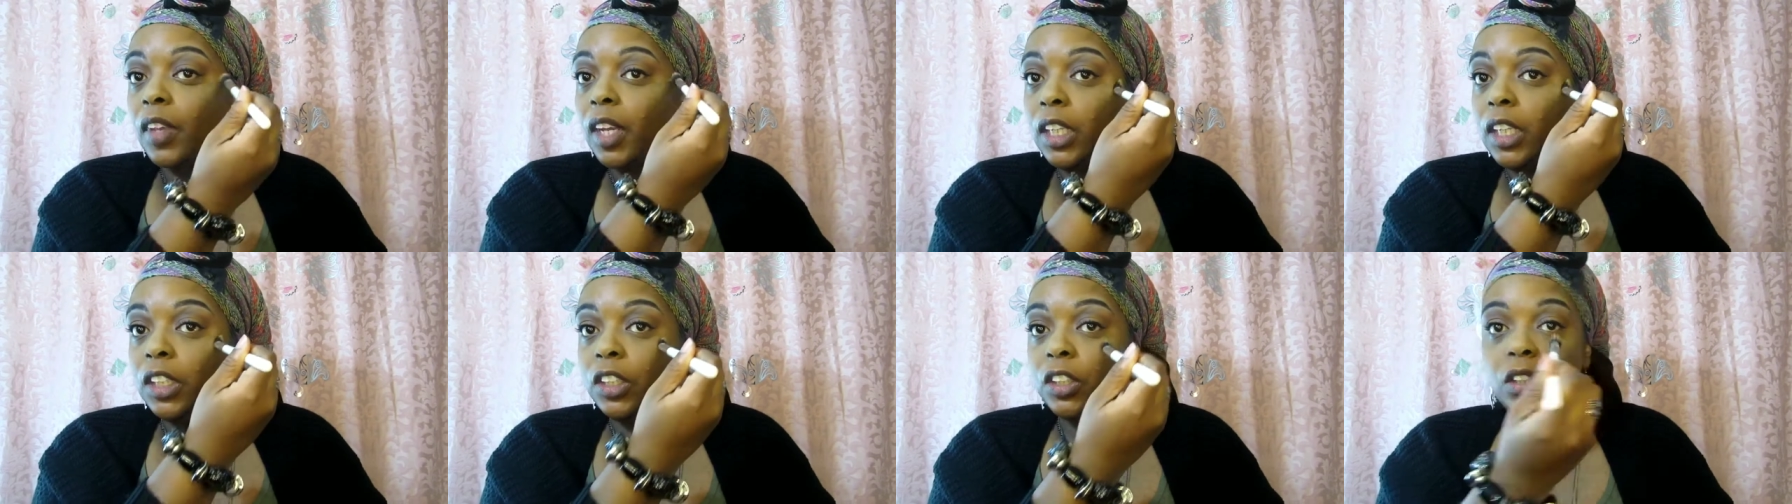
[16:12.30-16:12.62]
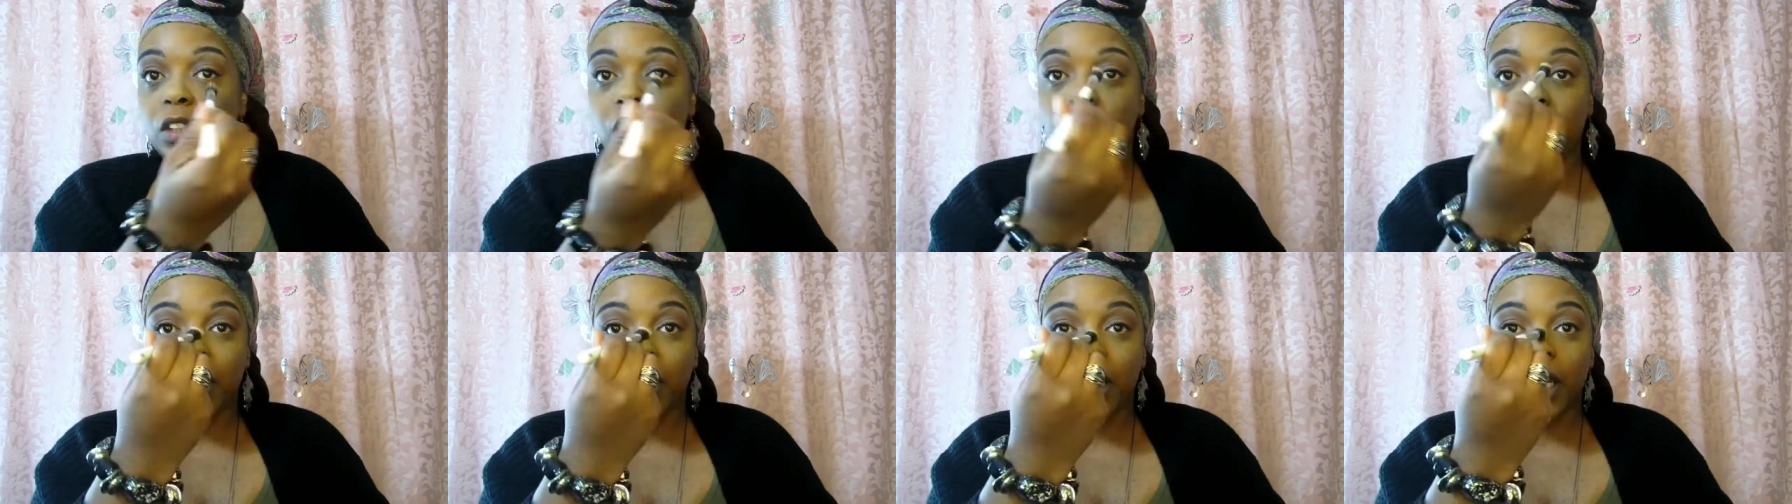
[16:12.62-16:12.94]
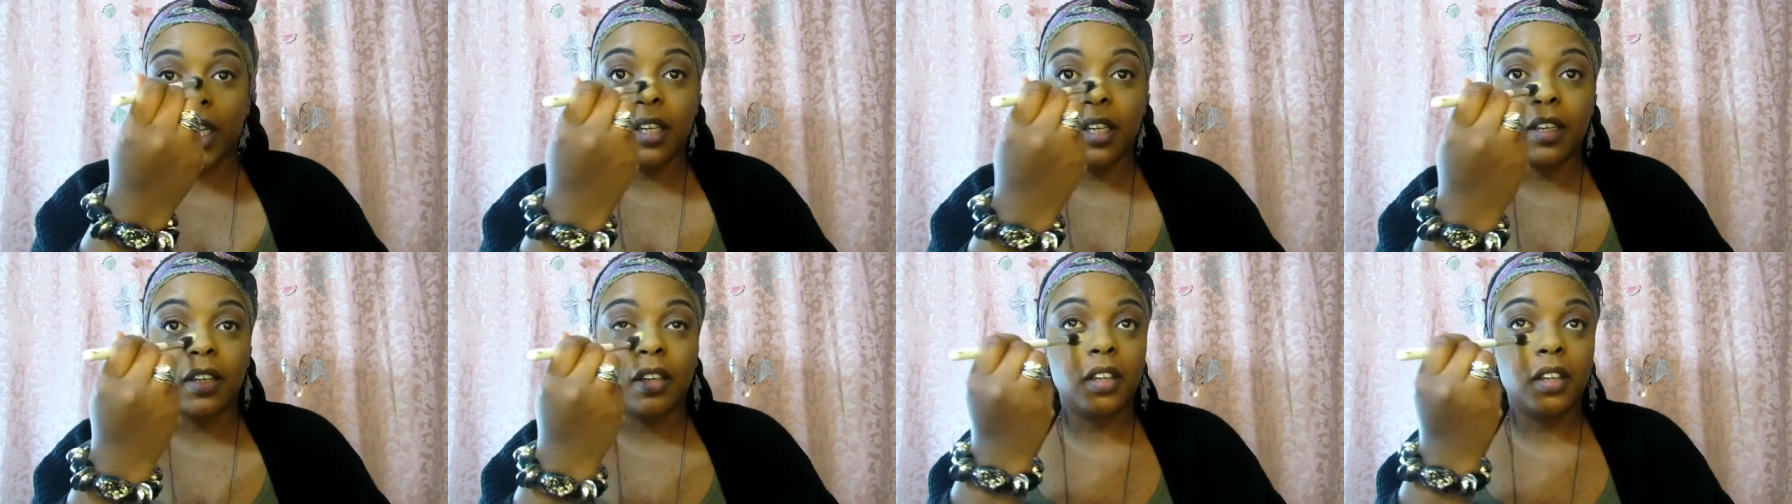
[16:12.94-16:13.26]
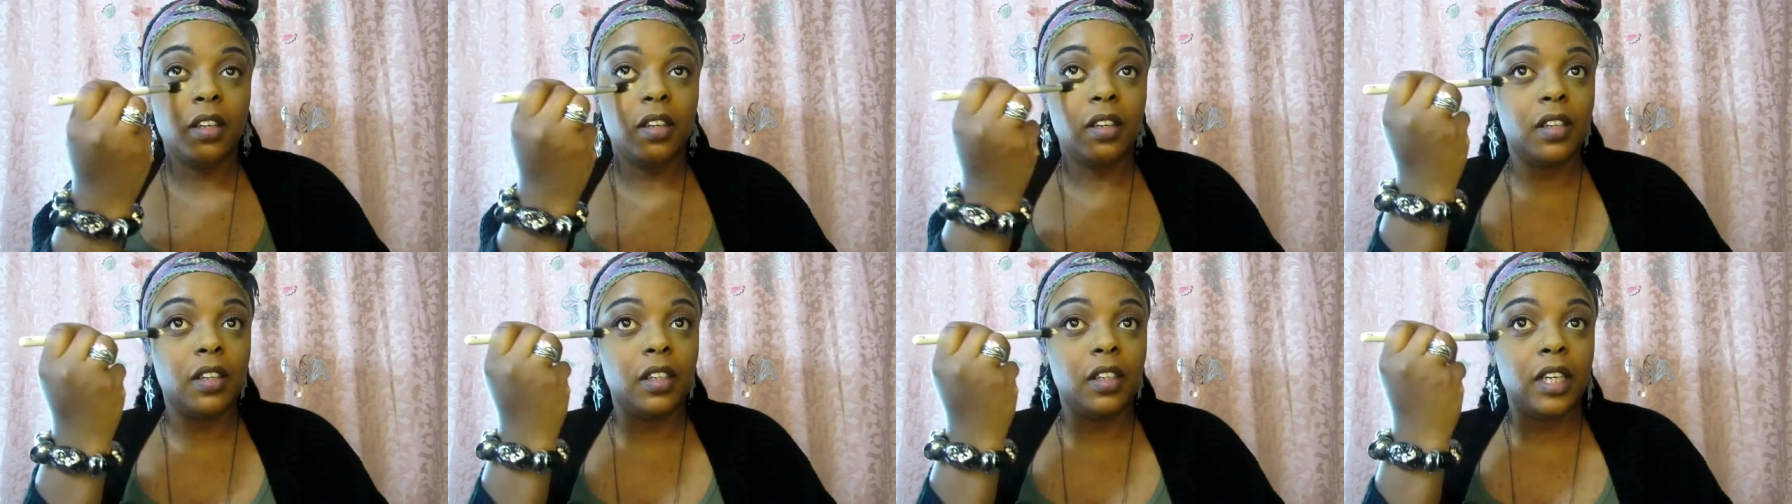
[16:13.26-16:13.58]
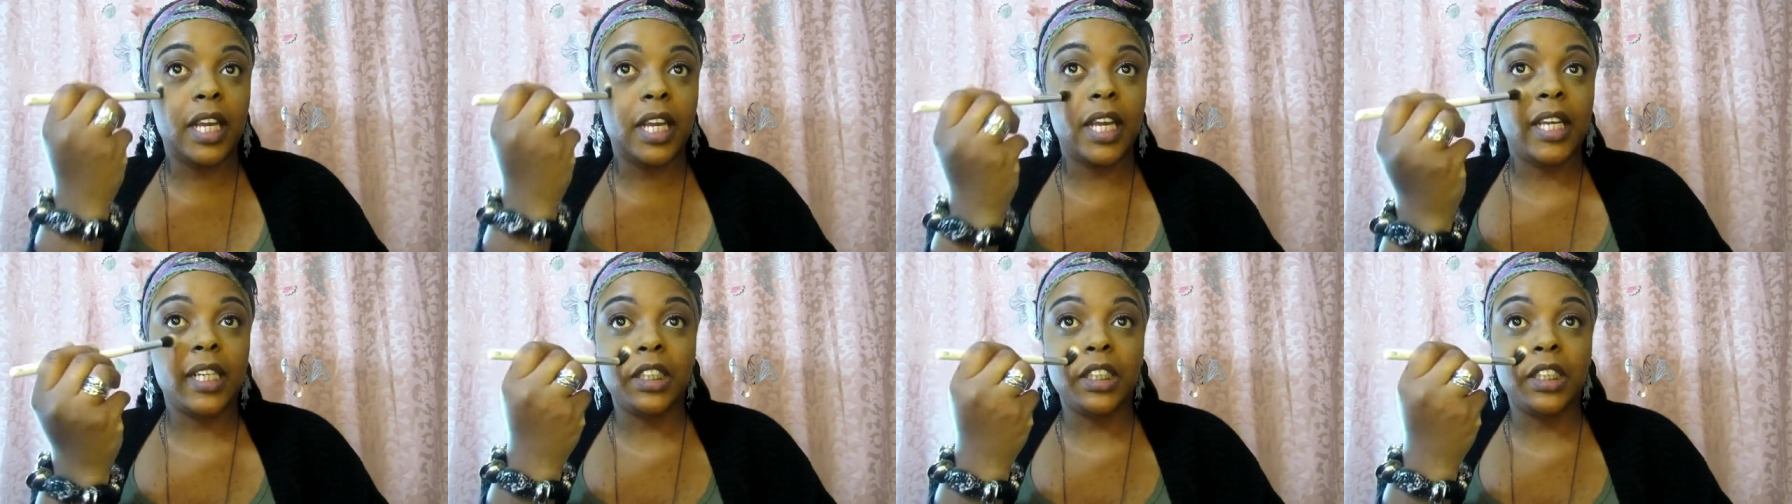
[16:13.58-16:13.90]
Because you know what?
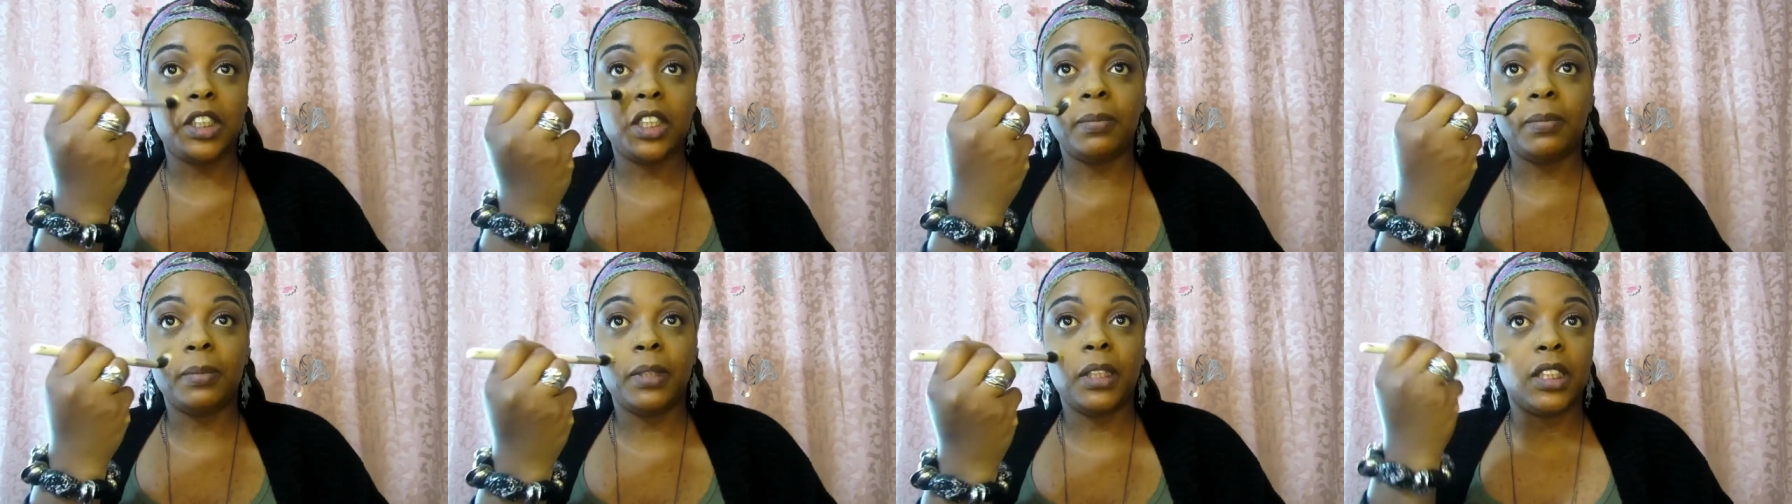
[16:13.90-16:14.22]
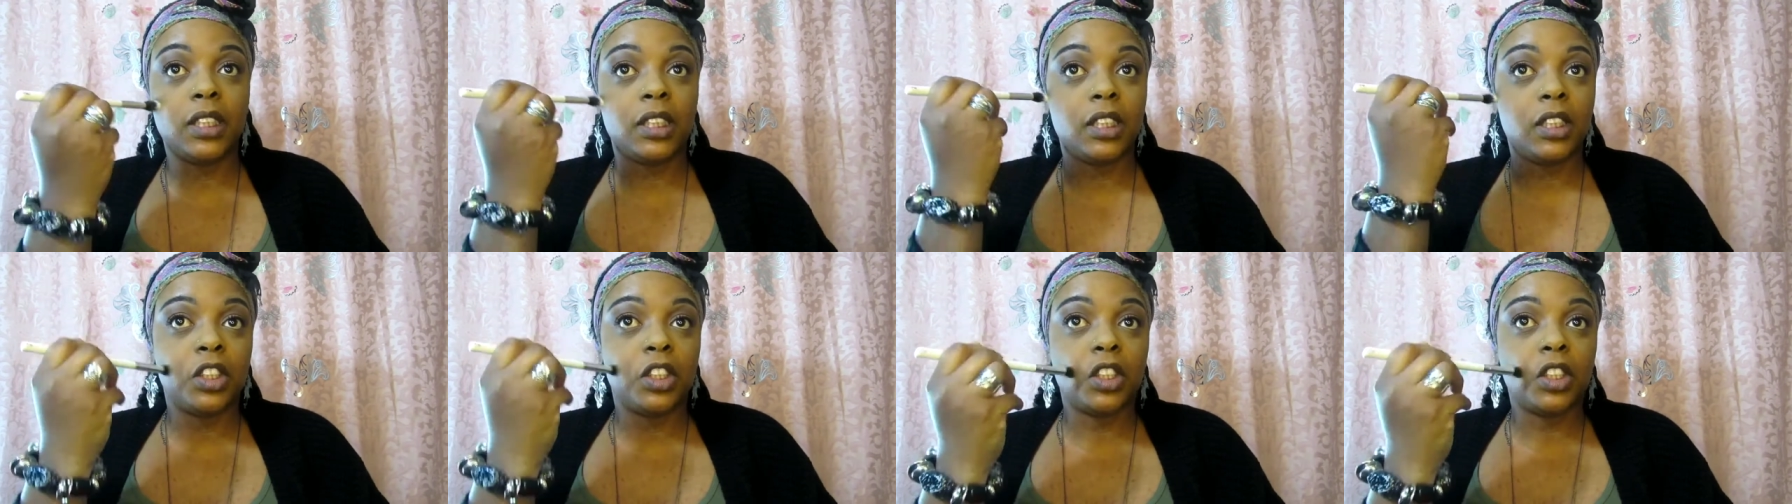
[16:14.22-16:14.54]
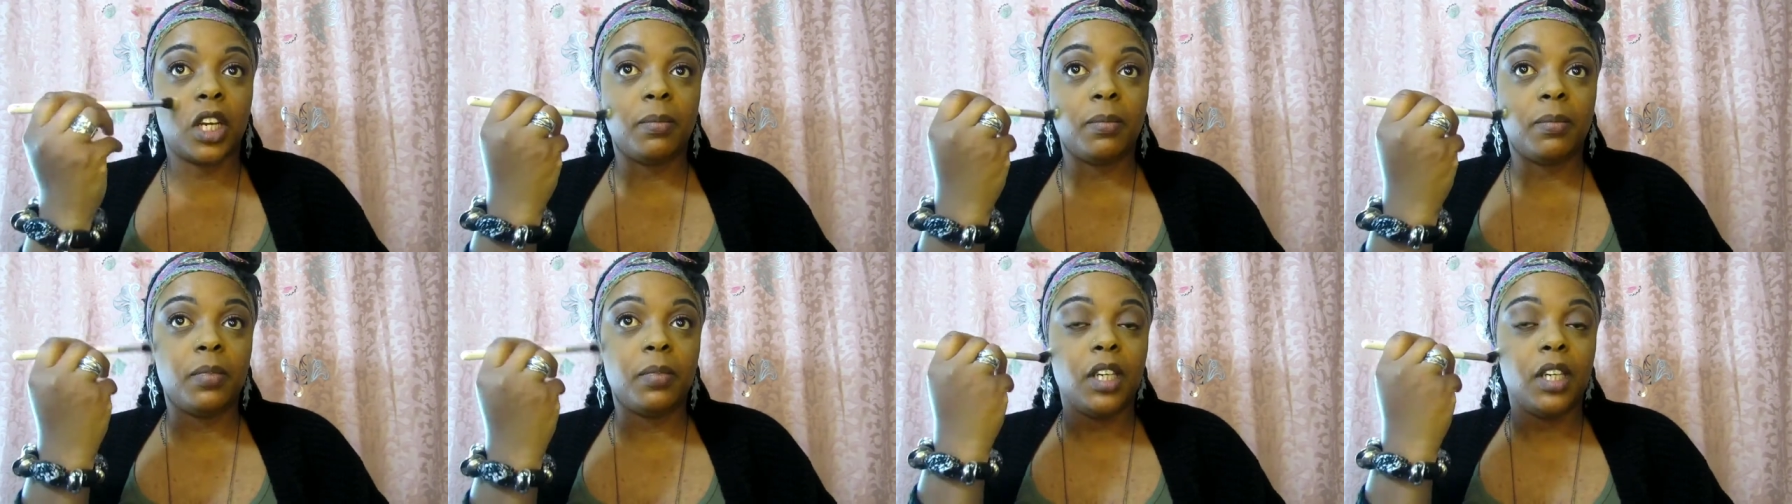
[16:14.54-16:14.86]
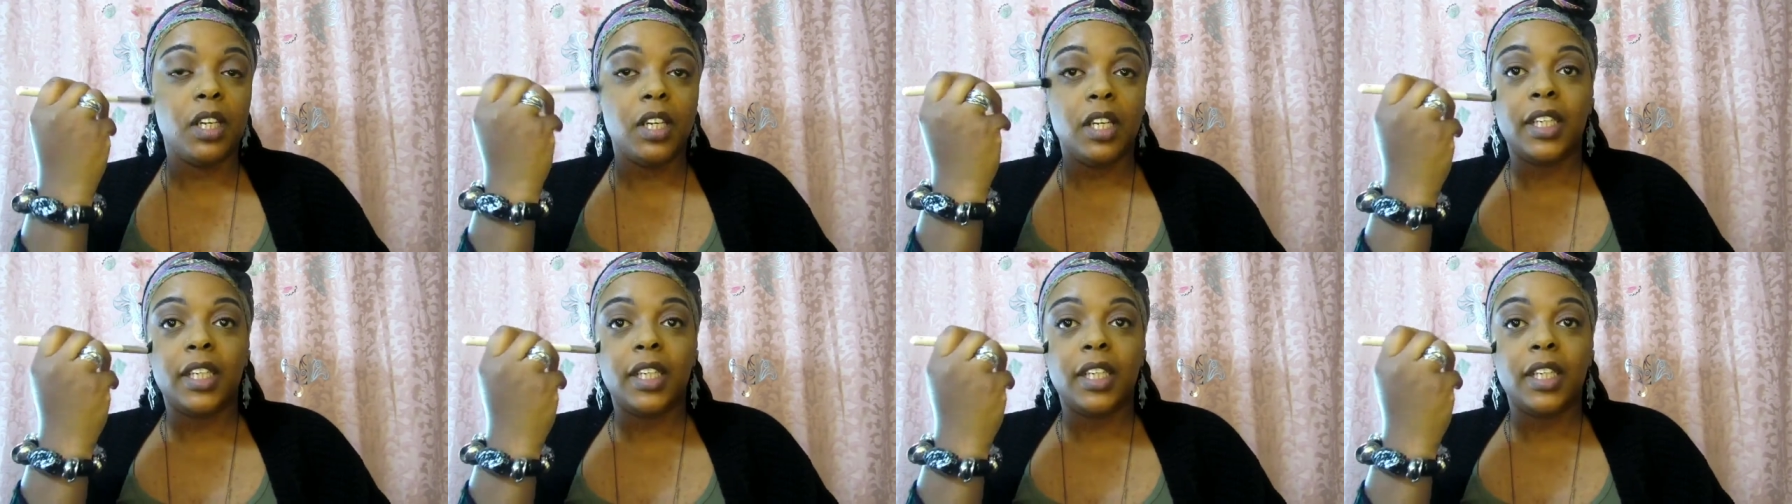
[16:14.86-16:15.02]
any job is a good job,